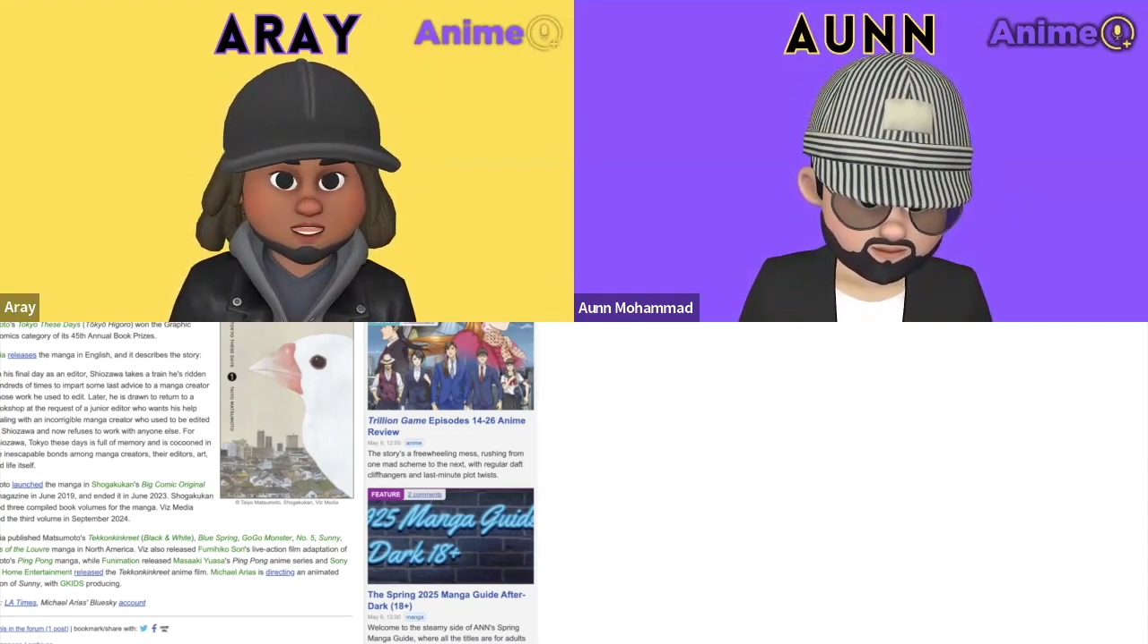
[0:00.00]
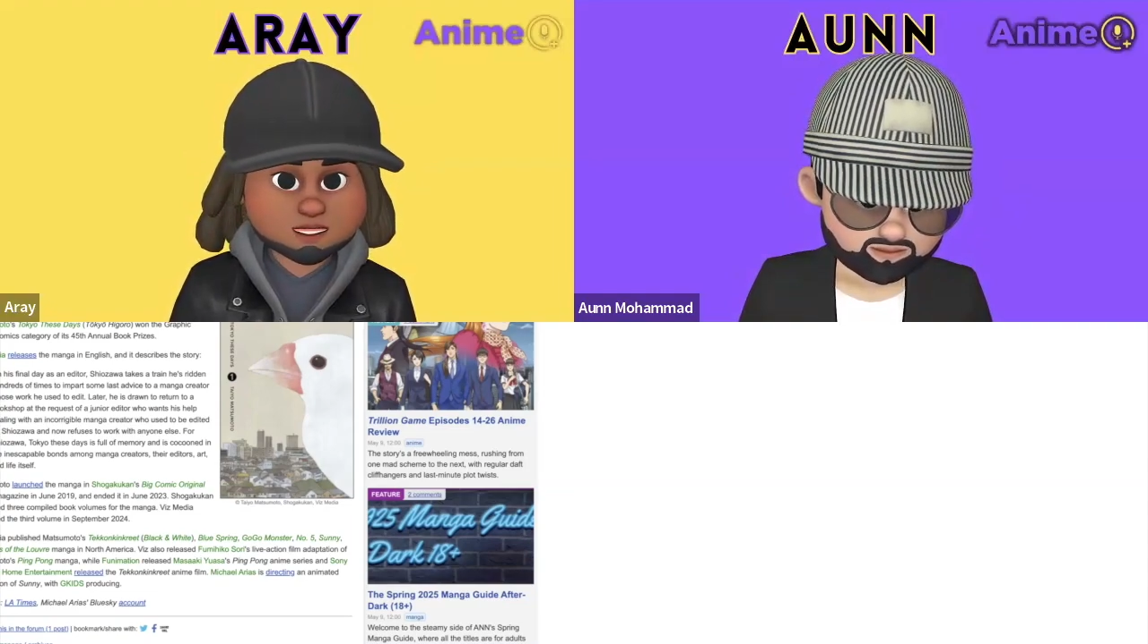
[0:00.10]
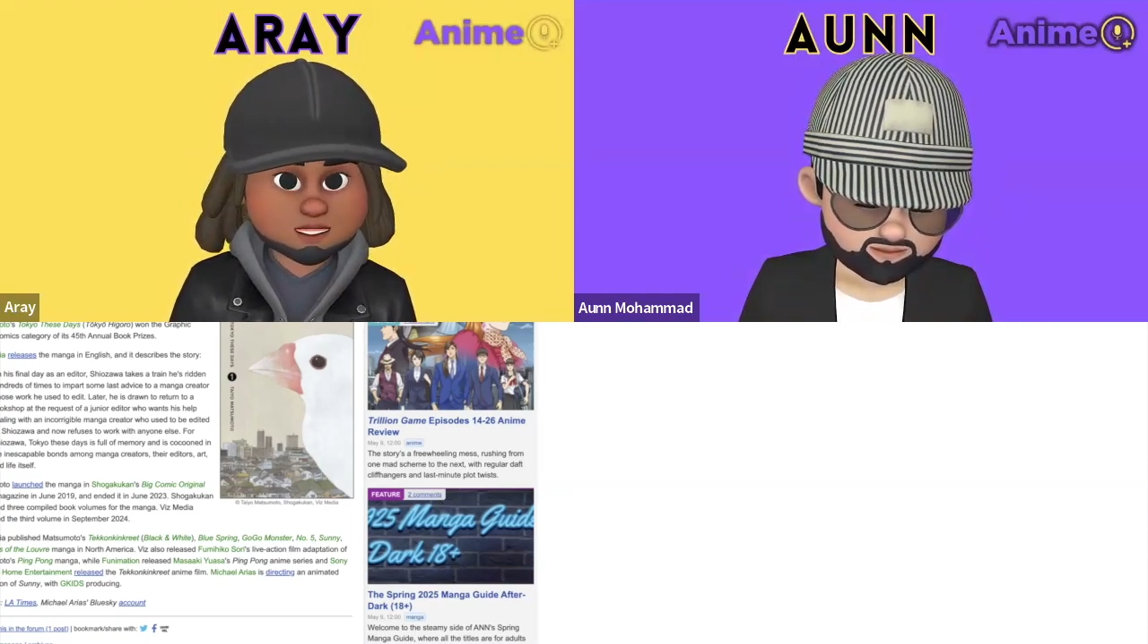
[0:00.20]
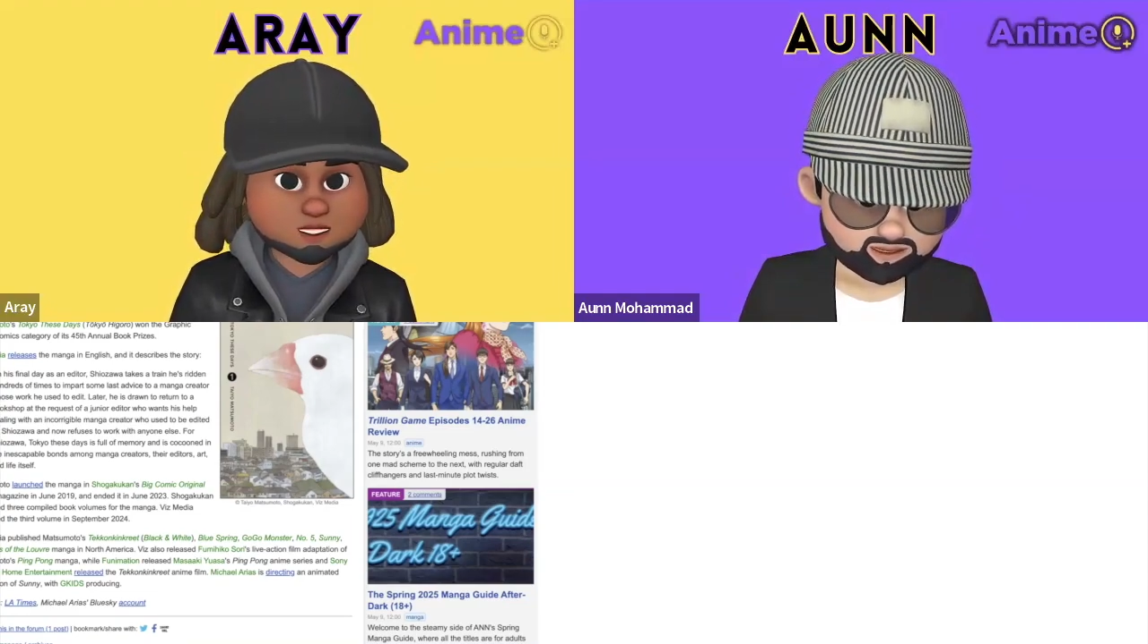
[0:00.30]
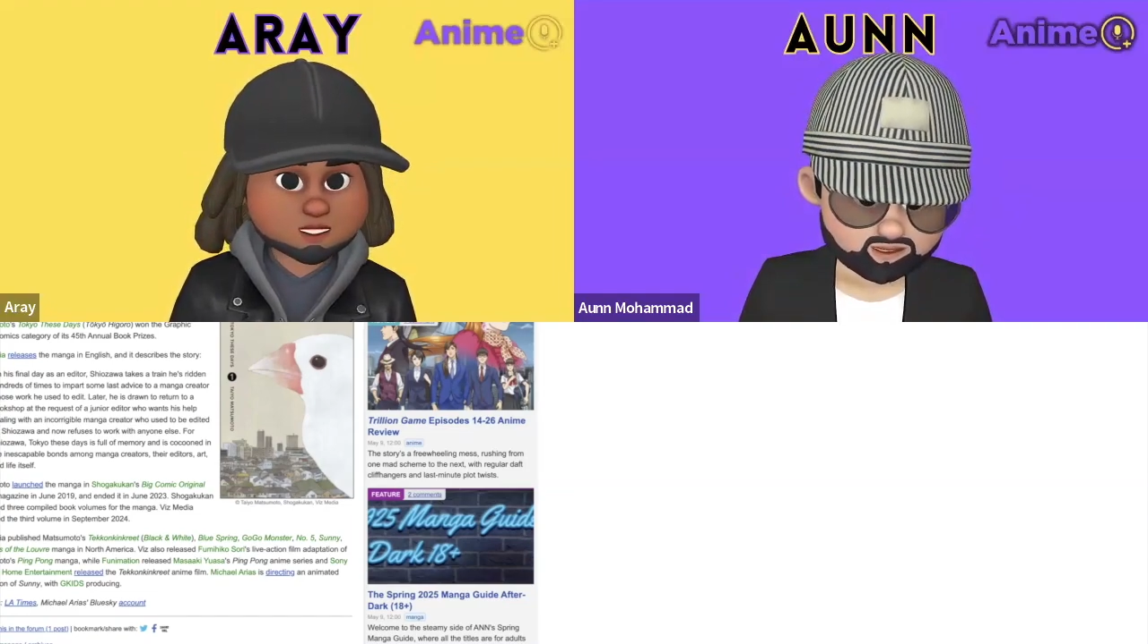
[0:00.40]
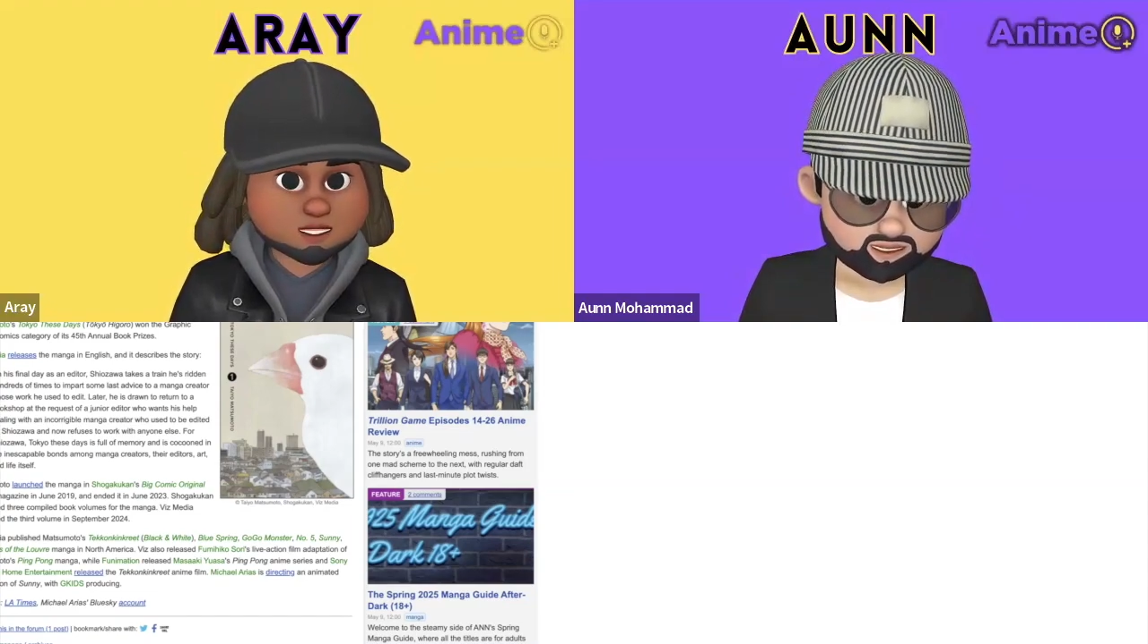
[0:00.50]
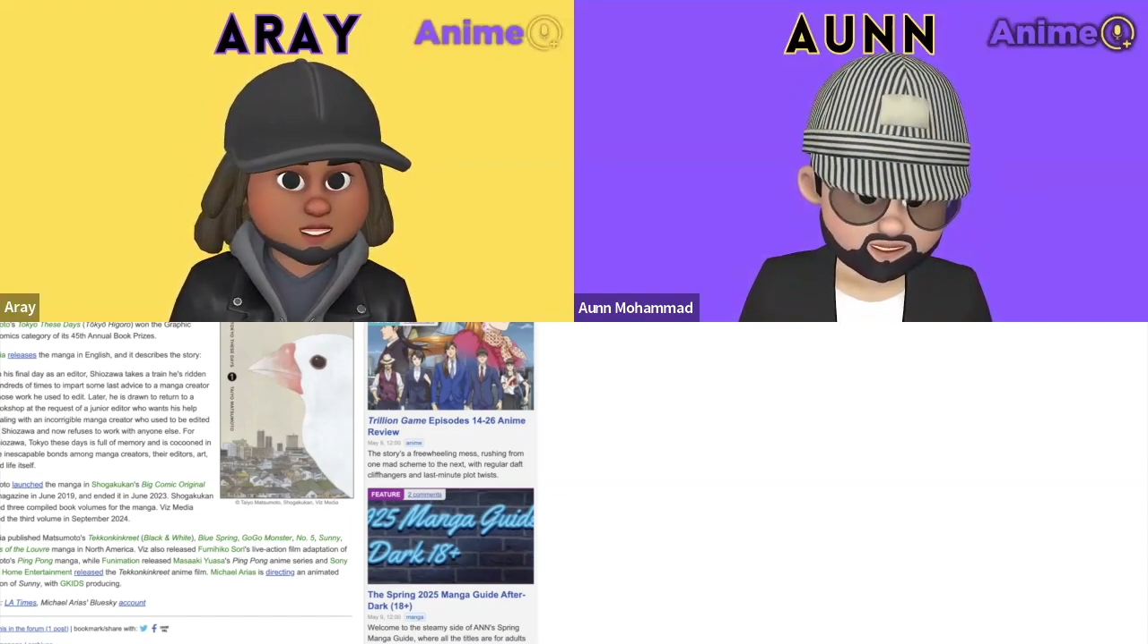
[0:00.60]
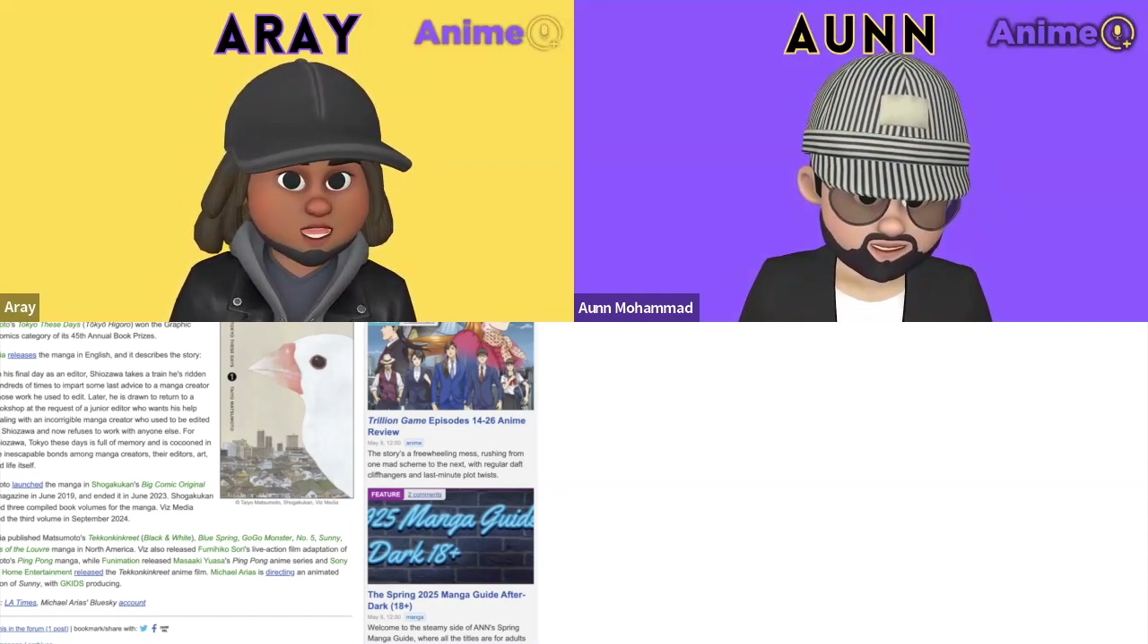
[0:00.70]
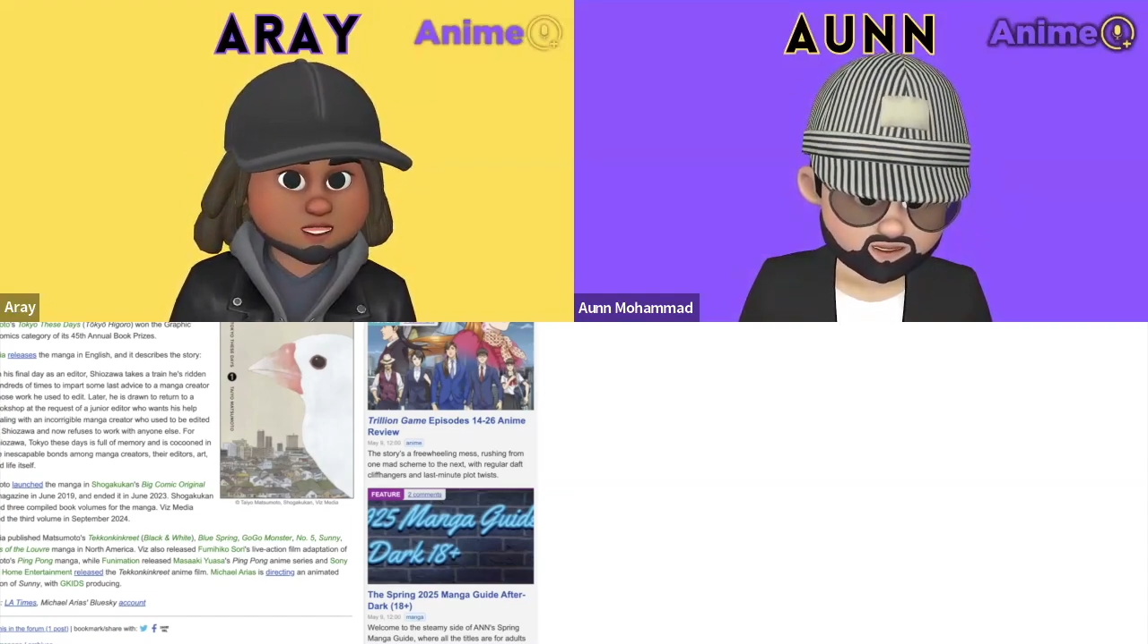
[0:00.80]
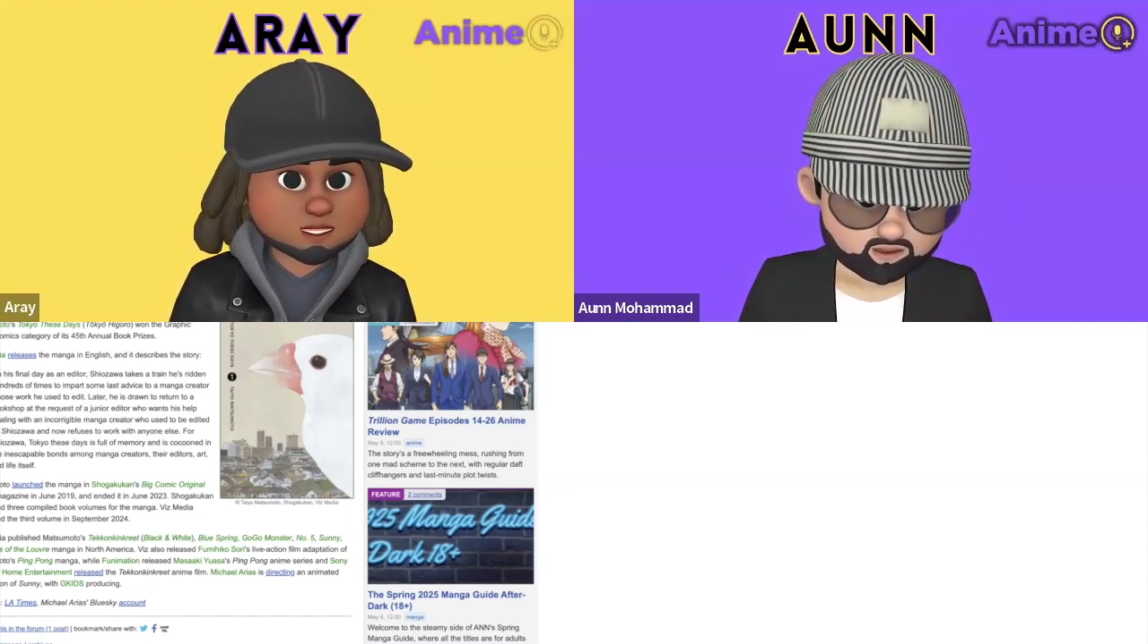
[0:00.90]
missions to
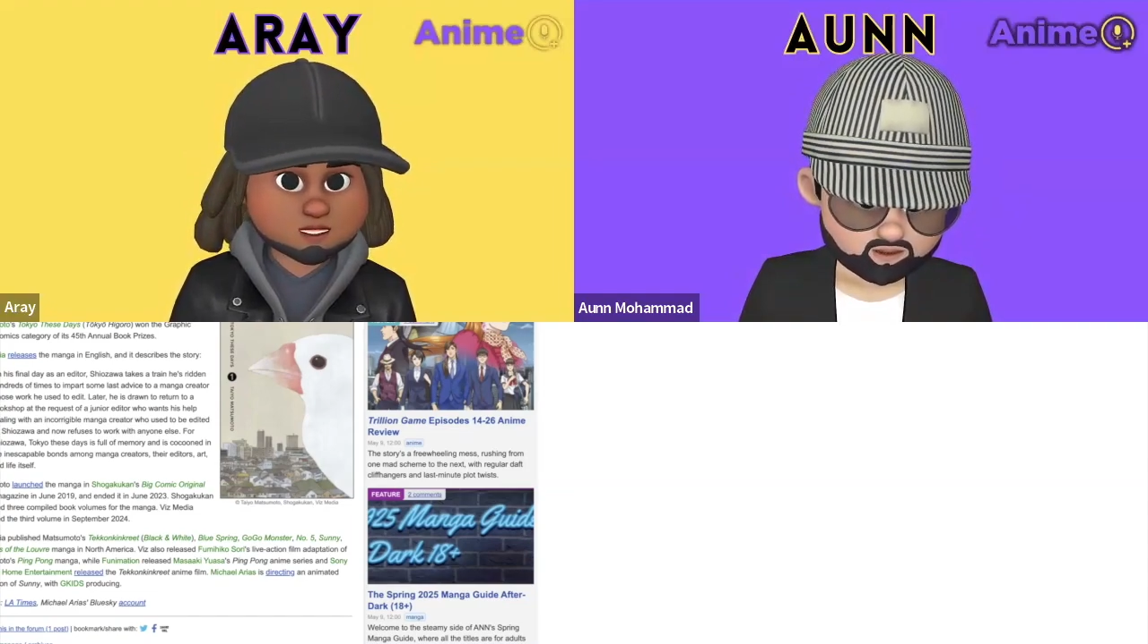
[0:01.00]
talk with